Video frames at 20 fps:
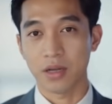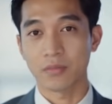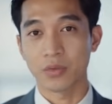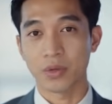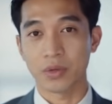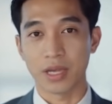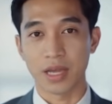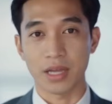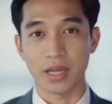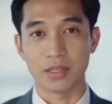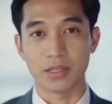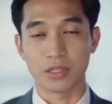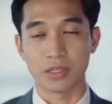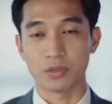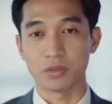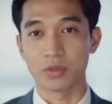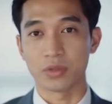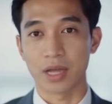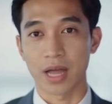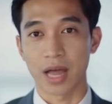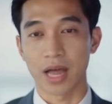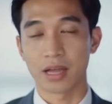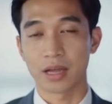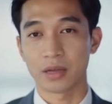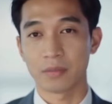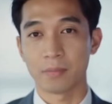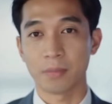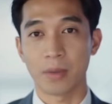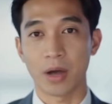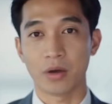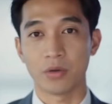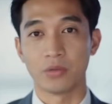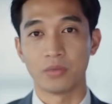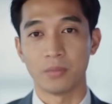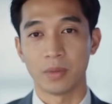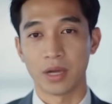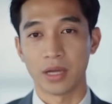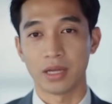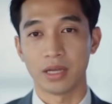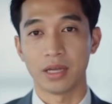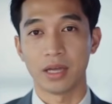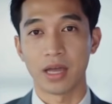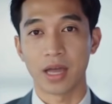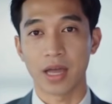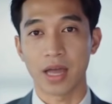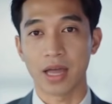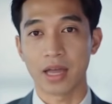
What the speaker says: REITs rely on borrowed money,